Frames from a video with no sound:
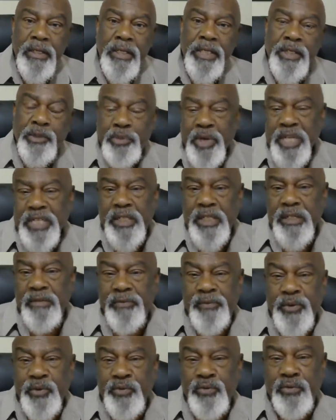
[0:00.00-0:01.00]
Especially
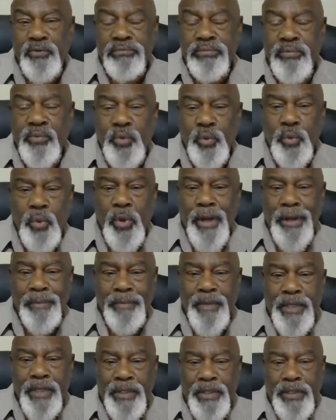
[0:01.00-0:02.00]
if you grew
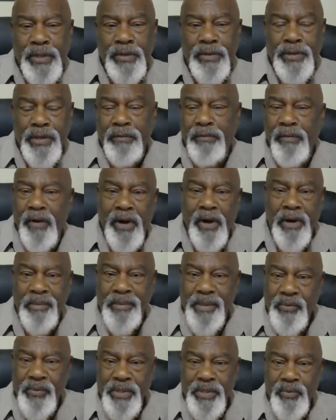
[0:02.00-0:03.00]
up in a certain
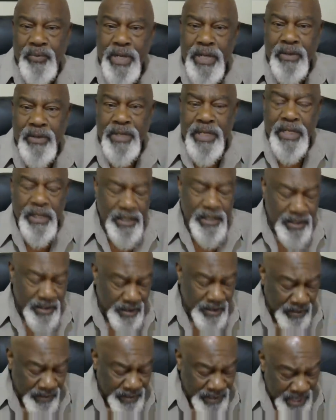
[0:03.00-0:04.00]
environment, which we ain't gonna get into all